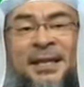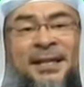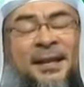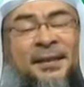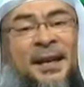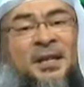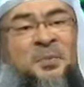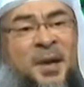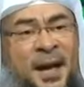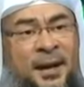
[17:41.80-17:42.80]
and he said,
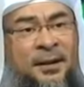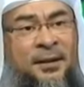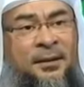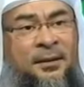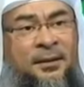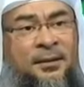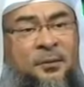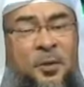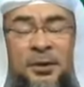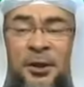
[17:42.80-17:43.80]
Asma,
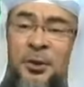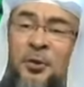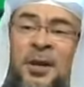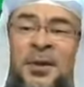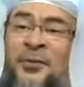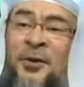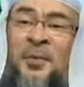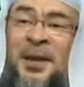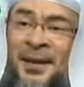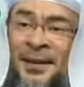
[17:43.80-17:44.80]
what did you leave
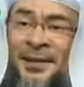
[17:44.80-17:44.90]
for